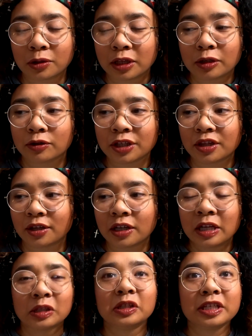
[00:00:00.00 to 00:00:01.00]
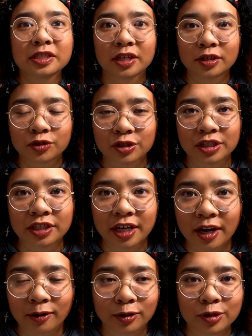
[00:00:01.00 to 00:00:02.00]
literally the least interesting
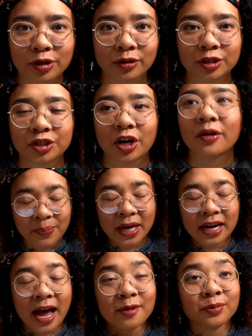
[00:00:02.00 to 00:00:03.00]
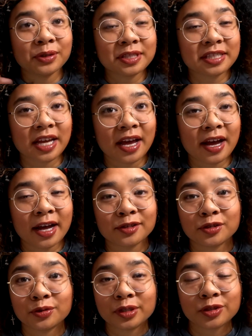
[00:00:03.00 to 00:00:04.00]
characters on the show. But I will say, I
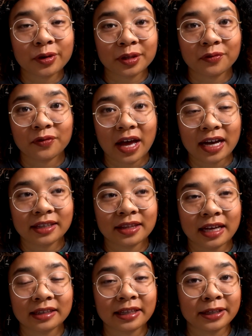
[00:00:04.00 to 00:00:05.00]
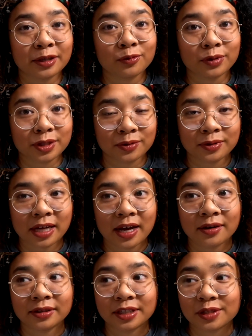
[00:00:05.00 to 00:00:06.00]
do enjoy the fact that Lady
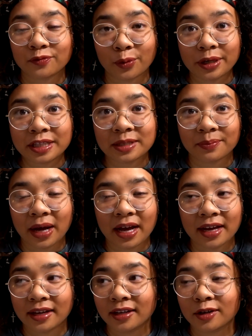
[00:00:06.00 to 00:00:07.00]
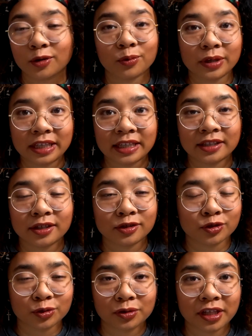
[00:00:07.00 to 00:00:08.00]
Whistledown is voiced by Queen
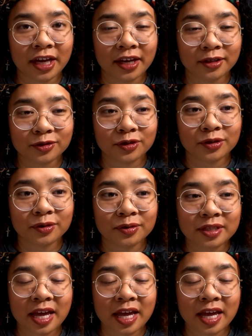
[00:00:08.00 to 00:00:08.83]
Julie Andrews,